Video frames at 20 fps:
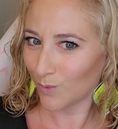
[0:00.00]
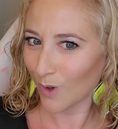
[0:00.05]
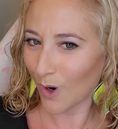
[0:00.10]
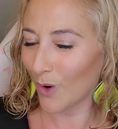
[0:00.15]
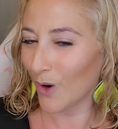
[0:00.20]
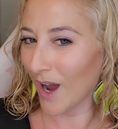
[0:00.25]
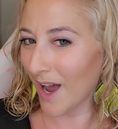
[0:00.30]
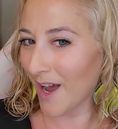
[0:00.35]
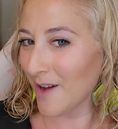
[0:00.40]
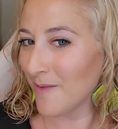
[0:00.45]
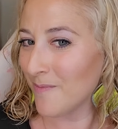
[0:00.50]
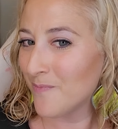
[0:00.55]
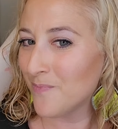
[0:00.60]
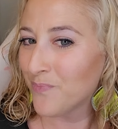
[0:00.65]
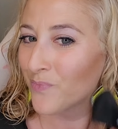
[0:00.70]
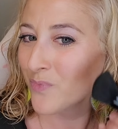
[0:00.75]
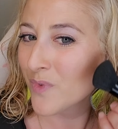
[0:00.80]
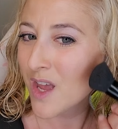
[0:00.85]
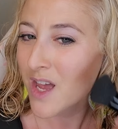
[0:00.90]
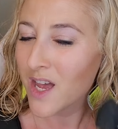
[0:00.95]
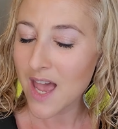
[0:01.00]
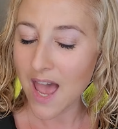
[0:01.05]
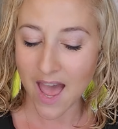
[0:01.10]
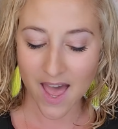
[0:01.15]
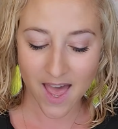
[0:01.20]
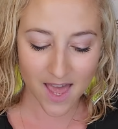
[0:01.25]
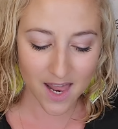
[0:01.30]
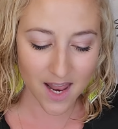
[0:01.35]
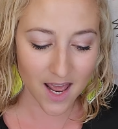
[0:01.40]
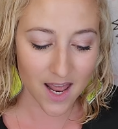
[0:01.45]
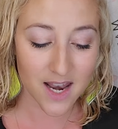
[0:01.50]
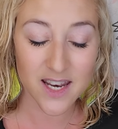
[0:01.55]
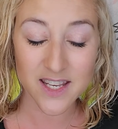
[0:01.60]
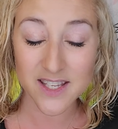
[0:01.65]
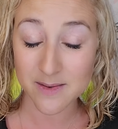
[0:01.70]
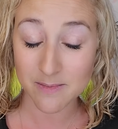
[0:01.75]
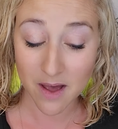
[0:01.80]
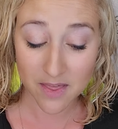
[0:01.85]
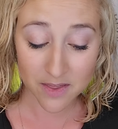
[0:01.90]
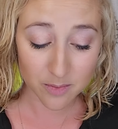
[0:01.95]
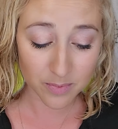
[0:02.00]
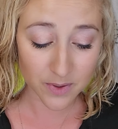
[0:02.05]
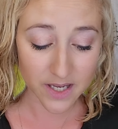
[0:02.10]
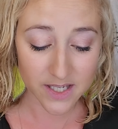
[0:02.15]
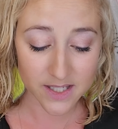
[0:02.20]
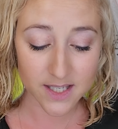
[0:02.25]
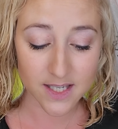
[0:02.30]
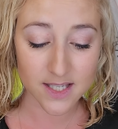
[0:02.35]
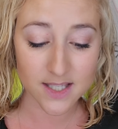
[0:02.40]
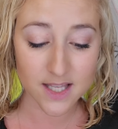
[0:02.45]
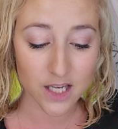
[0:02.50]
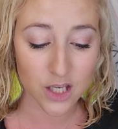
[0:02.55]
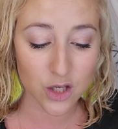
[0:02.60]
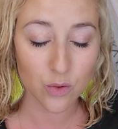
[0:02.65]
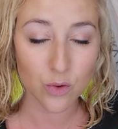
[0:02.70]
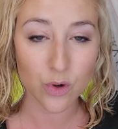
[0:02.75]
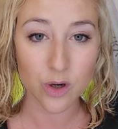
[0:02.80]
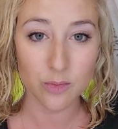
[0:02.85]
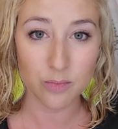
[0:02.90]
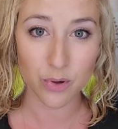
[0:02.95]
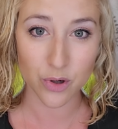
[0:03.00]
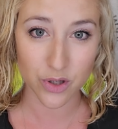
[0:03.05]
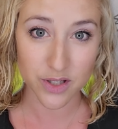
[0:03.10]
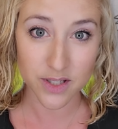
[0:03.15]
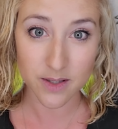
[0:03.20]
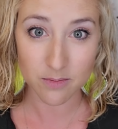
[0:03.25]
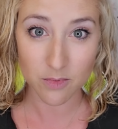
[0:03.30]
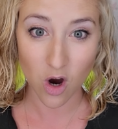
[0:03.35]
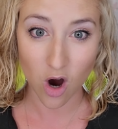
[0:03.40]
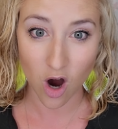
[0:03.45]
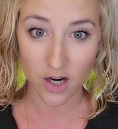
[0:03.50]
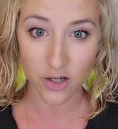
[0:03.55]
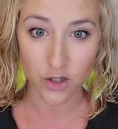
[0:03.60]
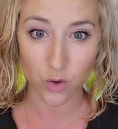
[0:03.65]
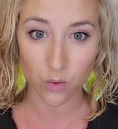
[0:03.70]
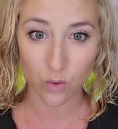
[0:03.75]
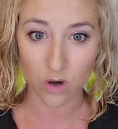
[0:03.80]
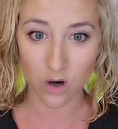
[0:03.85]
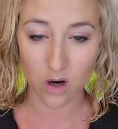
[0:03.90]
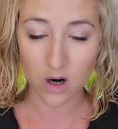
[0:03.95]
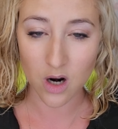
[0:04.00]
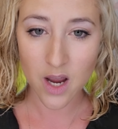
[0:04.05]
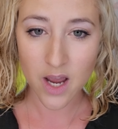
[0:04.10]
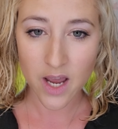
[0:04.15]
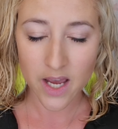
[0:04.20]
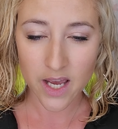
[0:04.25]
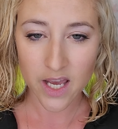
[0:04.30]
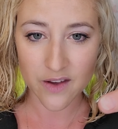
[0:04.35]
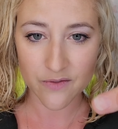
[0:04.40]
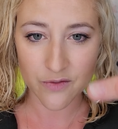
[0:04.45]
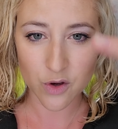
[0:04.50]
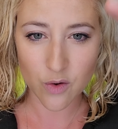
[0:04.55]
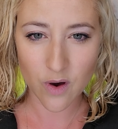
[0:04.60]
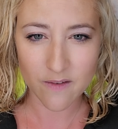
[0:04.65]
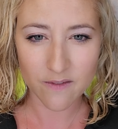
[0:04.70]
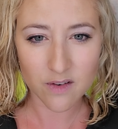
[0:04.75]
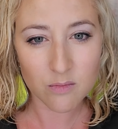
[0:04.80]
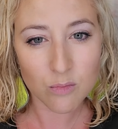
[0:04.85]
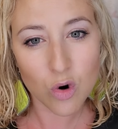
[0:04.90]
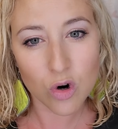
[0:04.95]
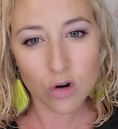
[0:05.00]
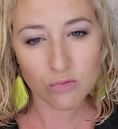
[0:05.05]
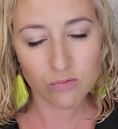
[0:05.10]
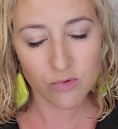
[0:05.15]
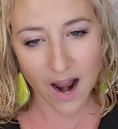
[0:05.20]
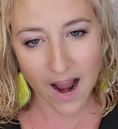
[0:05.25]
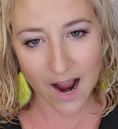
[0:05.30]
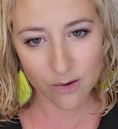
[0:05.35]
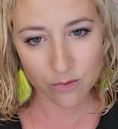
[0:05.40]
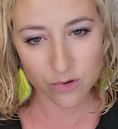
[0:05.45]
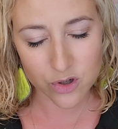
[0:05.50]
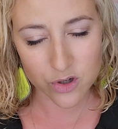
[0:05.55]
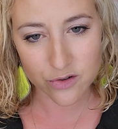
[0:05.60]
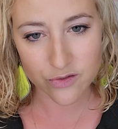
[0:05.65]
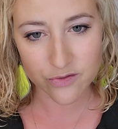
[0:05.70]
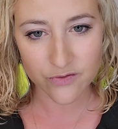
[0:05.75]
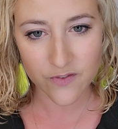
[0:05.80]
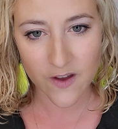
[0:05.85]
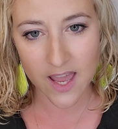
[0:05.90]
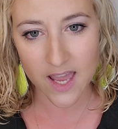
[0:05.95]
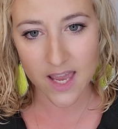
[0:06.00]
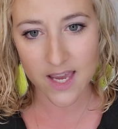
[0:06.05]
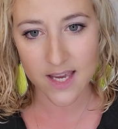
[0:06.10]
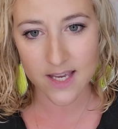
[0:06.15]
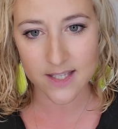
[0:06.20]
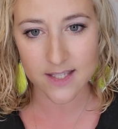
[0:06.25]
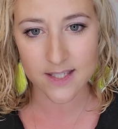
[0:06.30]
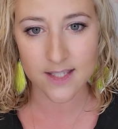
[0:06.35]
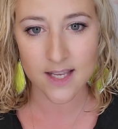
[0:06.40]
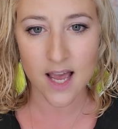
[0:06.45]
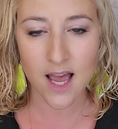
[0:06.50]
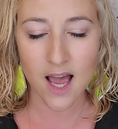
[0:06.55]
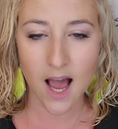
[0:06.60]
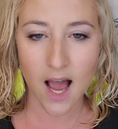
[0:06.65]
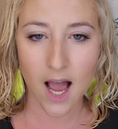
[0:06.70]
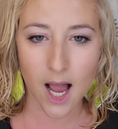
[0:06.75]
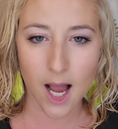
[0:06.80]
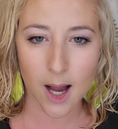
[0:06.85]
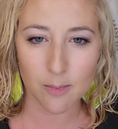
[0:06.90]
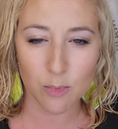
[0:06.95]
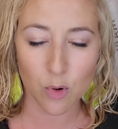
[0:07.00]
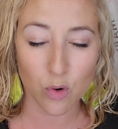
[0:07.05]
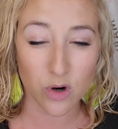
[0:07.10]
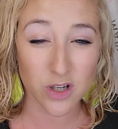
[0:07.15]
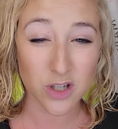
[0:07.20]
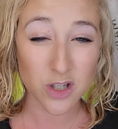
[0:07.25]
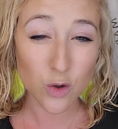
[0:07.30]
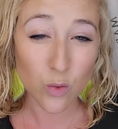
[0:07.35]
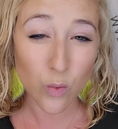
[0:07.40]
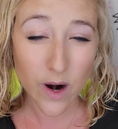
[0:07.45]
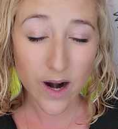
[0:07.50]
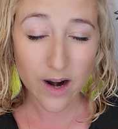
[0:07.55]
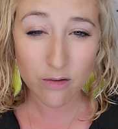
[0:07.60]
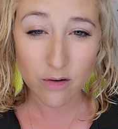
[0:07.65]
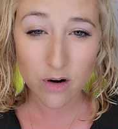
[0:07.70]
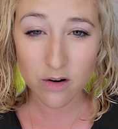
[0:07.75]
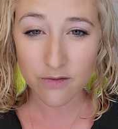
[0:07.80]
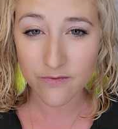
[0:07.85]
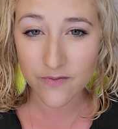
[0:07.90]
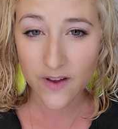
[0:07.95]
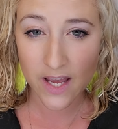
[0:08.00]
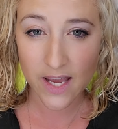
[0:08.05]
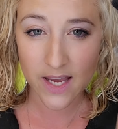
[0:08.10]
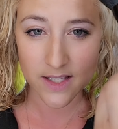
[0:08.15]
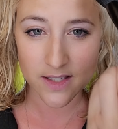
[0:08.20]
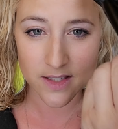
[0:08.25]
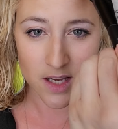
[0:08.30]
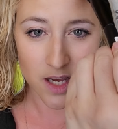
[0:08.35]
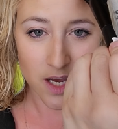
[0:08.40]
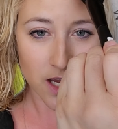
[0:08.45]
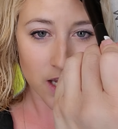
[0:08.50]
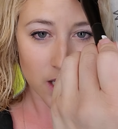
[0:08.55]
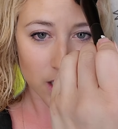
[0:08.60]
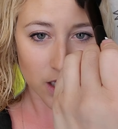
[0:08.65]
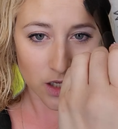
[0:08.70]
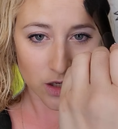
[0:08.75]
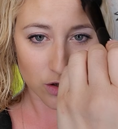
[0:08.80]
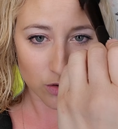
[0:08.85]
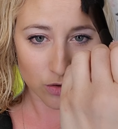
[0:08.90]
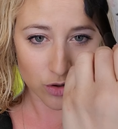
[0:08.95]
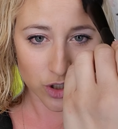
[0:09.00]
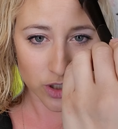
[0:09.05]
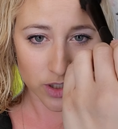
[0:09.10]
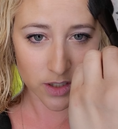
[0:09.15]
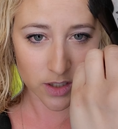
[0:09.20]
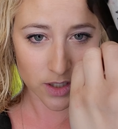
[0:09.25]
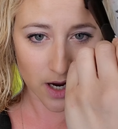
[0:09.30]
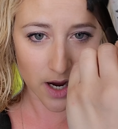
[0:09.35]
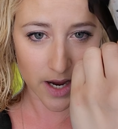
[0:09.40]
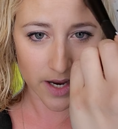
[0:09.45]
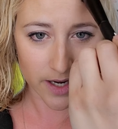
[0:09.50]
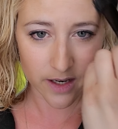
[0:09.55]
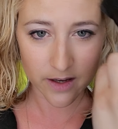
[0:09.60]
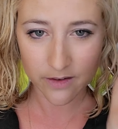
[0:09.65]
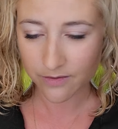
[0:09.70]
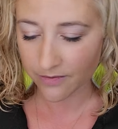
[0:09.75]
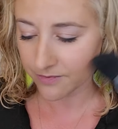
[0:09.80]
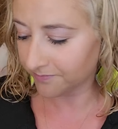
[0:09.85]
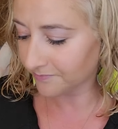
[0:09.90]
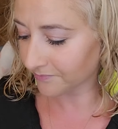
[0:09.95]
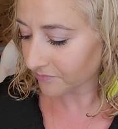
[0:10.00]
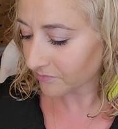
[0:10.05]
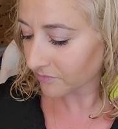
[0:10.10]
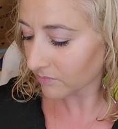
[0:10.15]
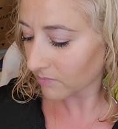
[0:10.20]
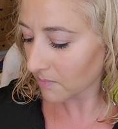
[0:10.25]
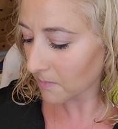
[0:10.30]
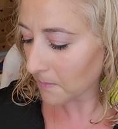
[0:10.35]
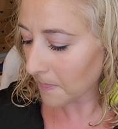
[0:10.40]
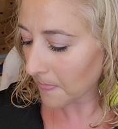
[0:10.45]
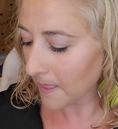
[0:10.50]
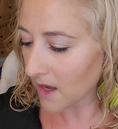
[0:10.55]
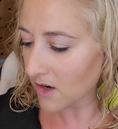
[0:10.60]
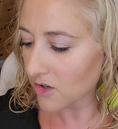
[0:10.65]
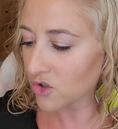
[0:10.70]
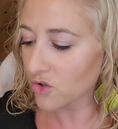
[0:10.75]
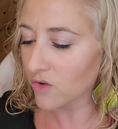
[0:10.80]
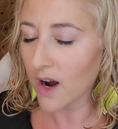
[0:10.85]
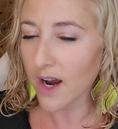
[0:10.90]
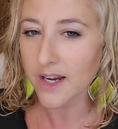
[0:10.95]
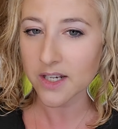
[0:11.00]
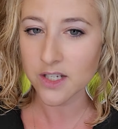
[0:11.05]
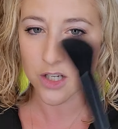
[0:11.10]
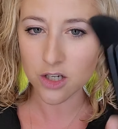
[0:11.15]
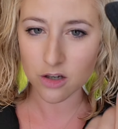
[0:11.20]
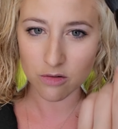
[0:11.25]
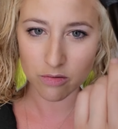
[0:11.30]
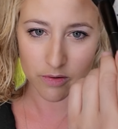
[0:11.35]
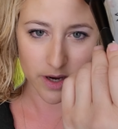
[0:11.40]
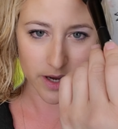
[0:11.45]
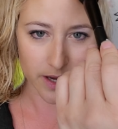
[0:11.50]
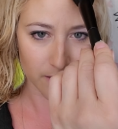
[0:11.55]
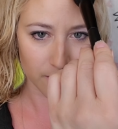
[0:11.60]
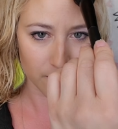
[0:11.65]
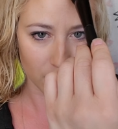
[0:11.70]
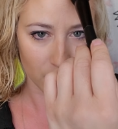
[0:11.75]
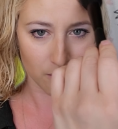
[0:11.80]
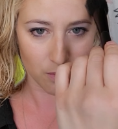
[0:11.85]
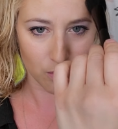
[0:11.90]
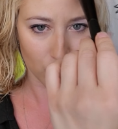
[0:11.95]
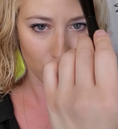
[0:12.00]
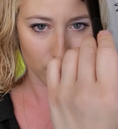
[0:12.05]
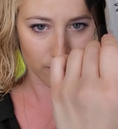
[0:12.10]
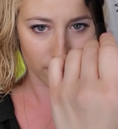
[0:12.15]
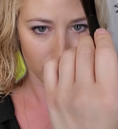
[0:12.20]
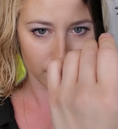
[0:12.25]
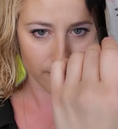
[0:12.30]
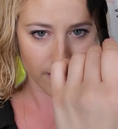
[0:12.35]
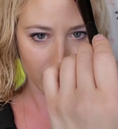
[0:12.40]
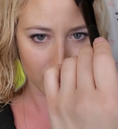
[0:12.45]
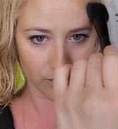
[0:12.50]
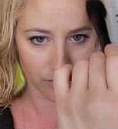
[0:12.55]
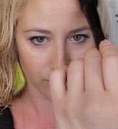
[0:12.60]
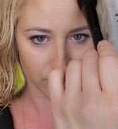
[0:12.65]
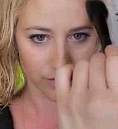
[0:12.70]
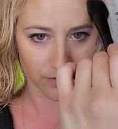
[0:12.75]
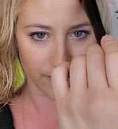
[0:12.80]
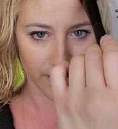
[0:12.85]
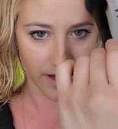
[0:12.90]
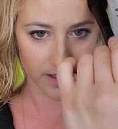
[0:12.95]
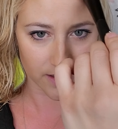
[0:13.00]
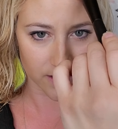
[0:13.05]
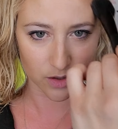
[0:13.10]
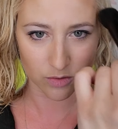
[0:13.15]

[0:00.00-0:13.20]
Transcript: Okay, and some other places that you could put some contour. If you have a more rounder face or a squarer face, you're just kind of trying to create more of a rounder face.